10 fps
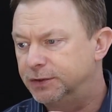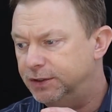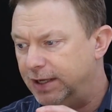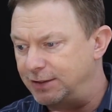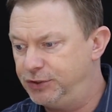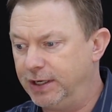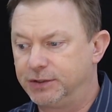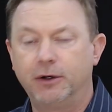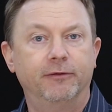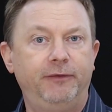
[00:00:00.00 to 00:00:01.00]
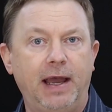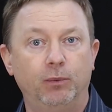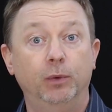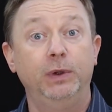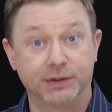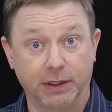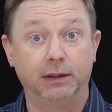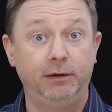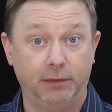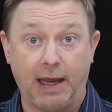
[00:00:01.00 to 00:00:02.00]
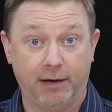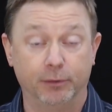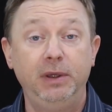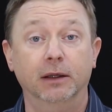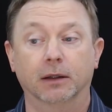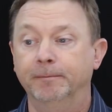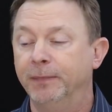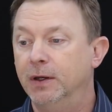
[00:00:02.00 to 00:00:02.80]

to digest our fat when we suddenly have a meal.